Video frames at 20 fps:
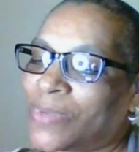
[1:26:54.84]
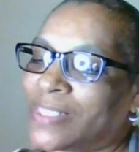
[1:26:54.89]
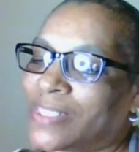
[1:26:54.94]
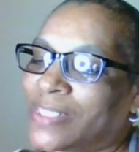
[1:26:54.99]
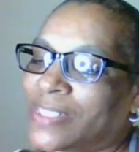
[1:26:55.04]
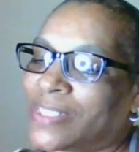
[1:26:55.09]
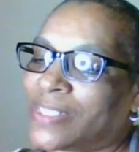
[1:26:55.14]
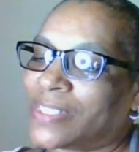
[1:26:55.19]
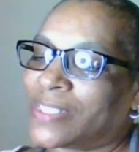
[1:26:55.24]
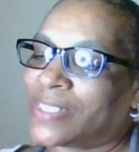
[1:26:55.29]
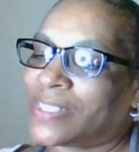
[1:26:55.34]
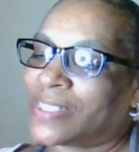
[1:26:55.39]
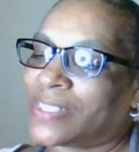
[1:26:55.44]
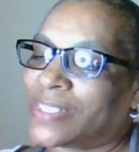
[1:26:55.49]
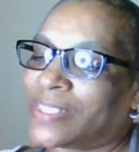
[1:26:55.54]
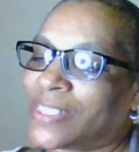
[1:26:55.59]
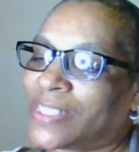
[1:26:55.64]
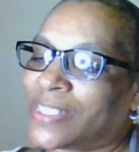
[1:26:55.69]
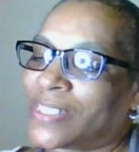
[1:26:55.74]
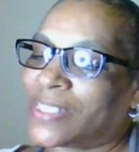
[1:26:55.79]
Just keep it cute.
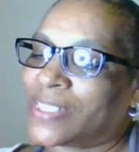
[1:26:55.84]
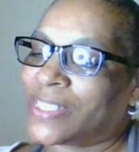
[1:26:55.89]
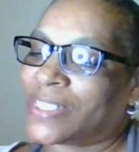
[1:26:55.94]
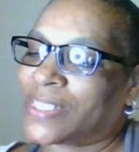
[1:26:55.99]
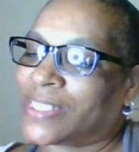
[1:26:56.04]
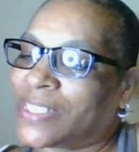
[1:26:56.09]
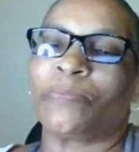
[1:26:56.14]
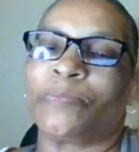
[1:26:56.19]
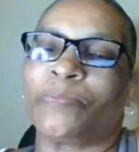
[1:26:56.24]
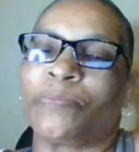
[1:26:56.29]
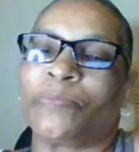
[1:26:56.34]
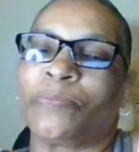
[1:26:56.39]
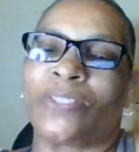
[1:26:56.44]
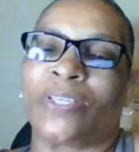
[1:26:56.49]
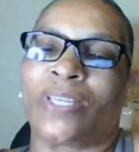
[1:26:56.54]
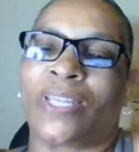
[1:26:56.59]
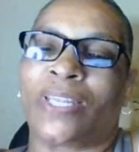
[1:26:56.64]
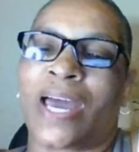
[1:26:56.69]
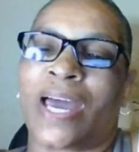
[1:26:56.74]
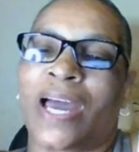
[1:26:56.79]

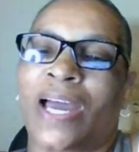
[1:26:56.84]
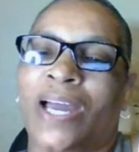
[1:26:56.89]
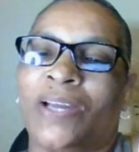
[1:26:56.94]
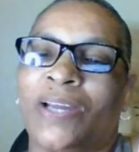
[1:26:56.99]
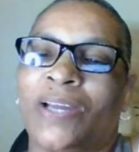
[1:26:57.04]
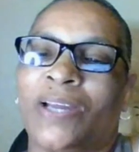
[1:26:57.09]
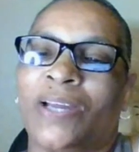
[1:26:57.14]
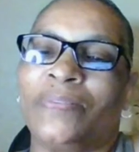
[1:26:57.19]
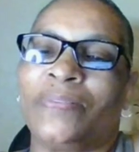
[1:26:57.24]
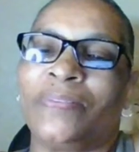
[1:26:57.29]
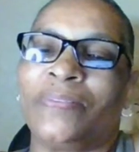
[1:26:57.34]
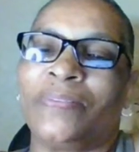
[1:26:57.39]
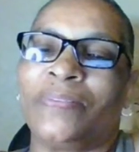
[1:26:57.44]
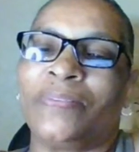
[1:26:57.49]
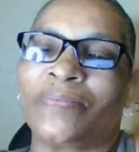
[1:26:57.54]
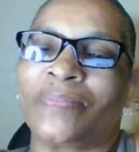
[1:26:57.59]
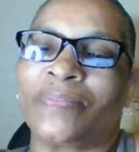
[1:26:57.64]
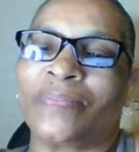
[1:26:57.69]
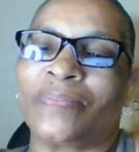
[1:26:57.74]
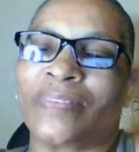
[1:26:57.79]
Keep it cute because
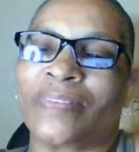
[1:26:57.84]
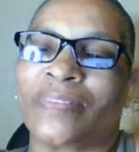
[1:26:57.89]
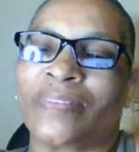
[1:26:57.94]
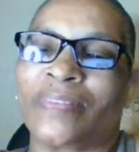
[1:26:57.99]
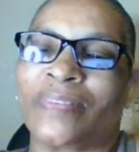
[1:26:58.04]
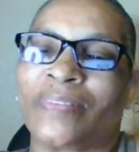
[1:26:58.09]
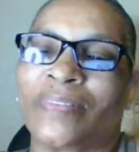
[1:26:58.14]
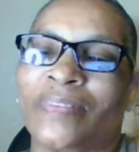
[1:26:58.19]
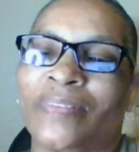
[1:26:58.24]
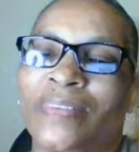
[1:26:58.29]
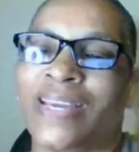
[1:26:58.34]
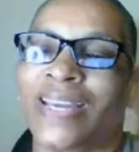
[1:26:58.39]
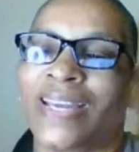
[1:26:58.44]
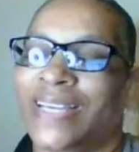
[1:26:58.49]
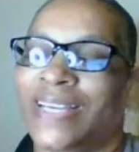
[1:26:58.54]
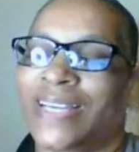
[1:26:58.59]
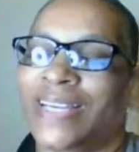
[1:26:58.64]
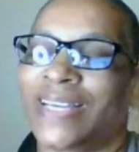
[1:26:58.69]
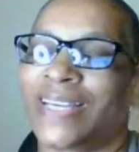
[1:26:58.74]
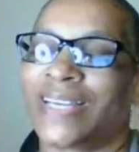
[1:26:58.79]
that avatar ain't
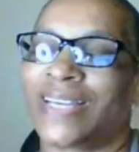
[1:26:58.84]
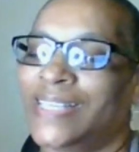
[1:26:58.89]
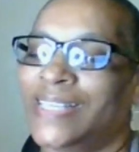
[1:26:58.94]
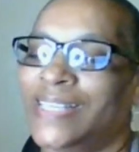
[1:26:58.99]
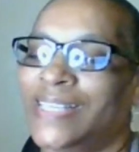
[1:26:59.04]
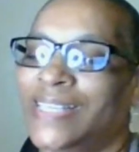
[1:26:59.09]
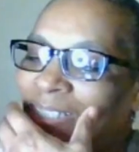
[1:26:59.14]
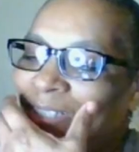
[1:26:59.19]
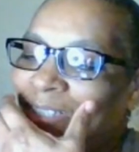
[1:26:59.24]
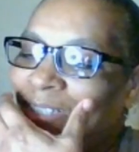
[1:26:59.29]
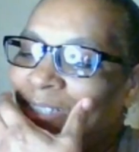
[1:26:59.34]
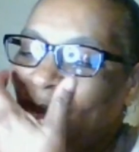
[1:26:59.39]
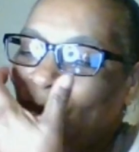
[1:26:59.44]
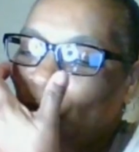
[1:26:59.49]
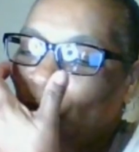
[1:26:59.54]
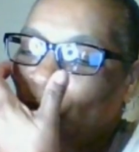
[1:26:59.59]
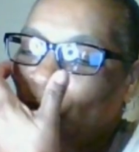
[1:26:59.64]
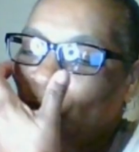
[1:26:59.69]
cute.